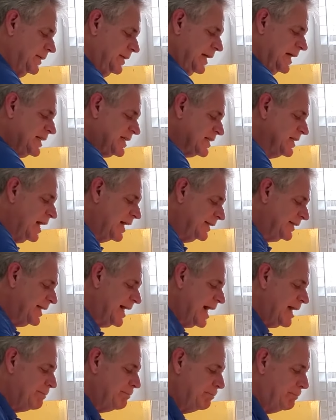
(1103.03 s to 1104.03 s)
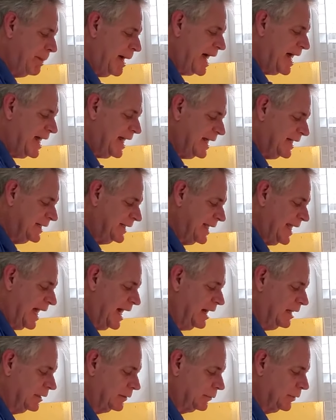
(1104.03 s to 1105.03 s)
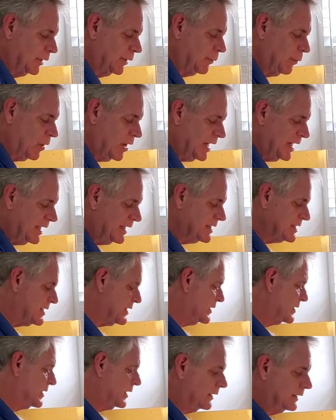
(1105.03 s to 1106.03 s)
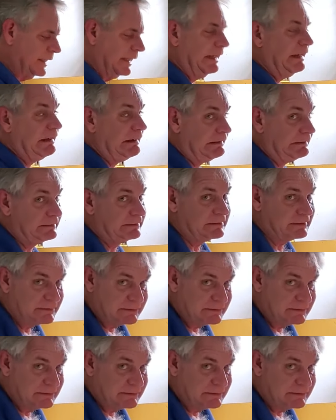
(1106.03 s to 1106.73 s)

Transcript: It's not that bad calorie-wise until the end.